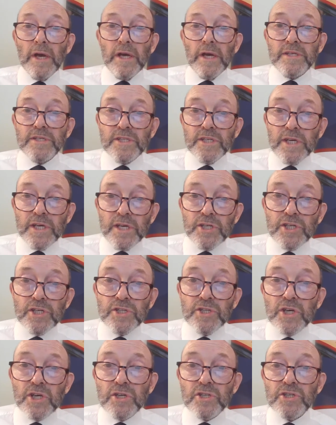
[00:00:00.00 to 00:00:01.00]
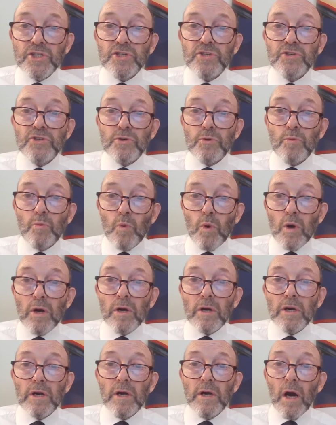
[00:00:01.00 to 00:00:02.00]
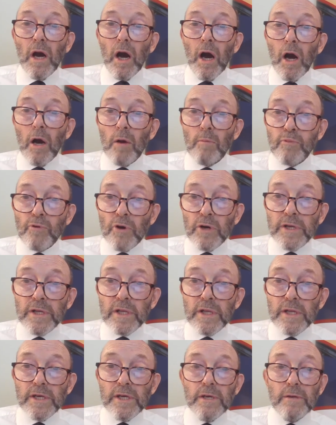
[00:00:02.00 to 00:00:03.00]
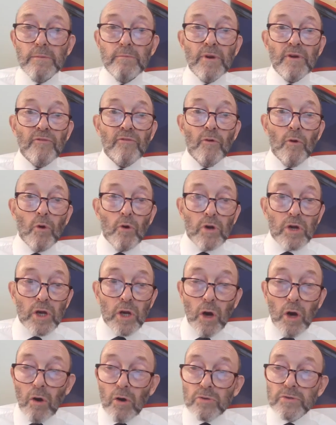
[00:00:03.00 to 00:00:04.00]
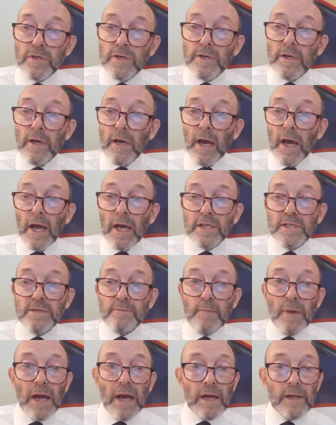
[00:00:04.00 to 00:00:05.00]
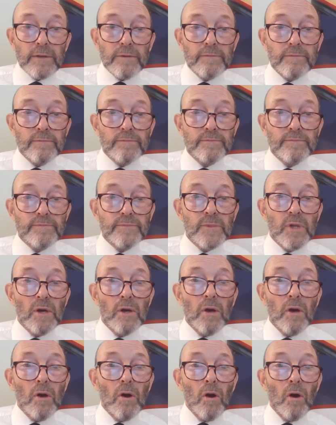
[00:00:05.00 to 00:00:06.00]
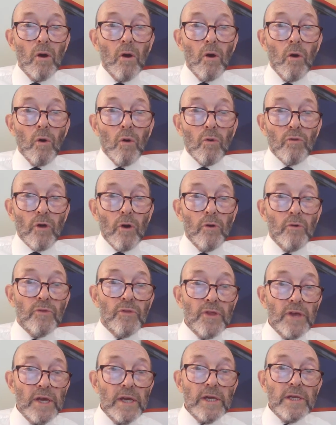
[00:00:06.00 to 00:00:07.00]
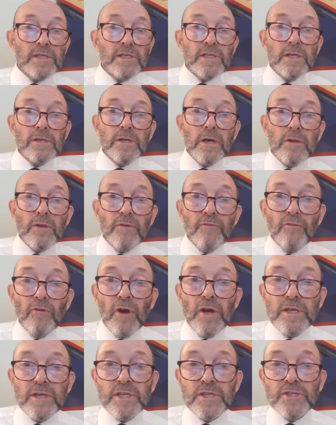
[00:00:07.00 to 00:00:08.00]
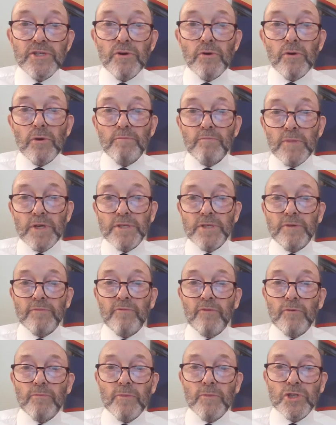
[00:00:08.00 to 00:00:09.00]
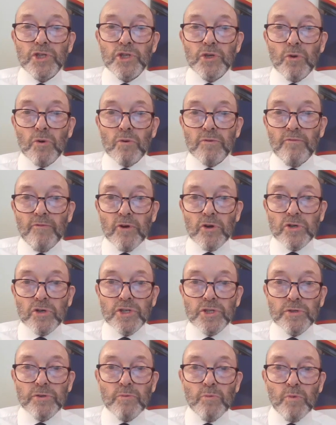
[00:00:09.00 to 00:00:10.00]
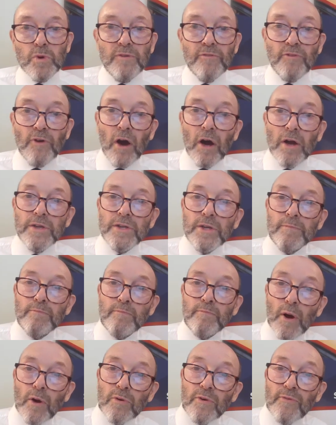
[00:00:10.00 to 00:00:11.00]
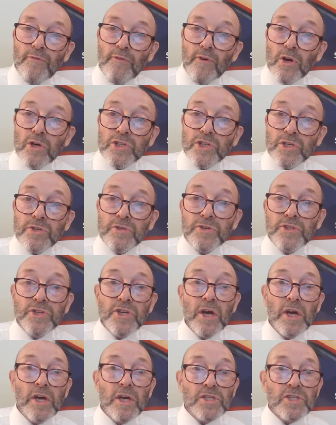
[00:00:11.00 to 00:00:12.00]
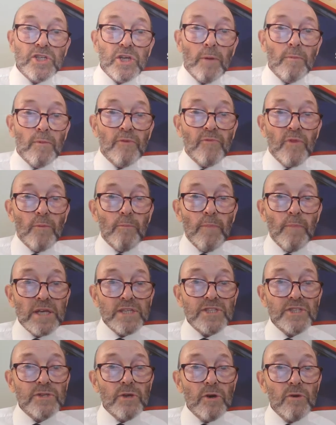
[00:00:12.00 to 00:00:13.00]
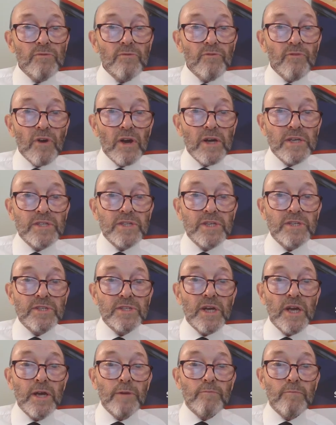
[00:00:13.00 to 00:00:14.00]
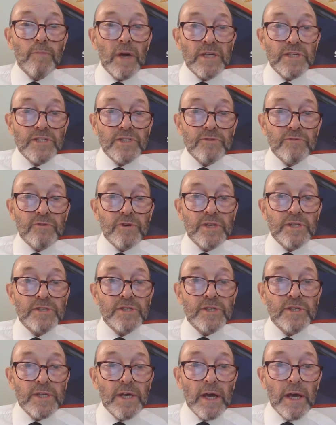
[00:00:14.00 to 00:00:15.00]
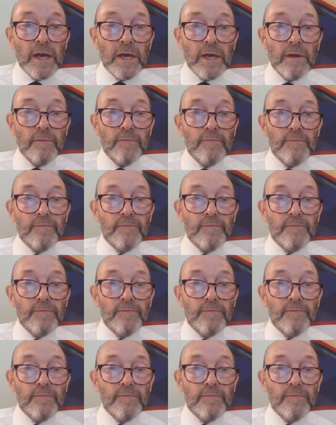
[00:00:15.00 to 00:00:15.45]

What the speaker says: It teaches us to work uprightly before God and man. Although these and other phrases are omitted from the short version, we find in both versions some of the best-known phrases in Masonry today.